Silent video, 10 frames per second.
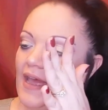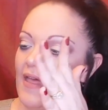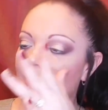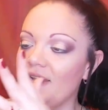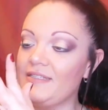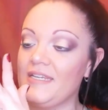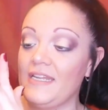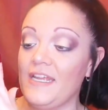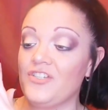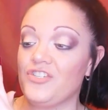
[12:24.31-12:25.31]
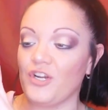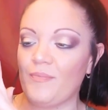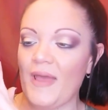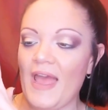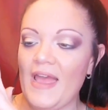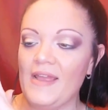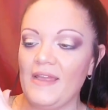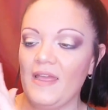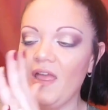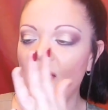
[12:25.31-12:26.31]
And then Teenage
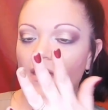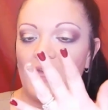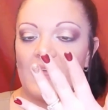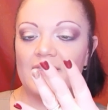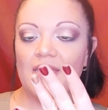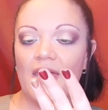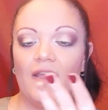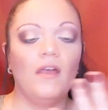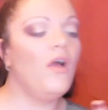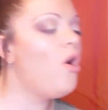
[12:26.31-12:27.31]
Dirtbag is like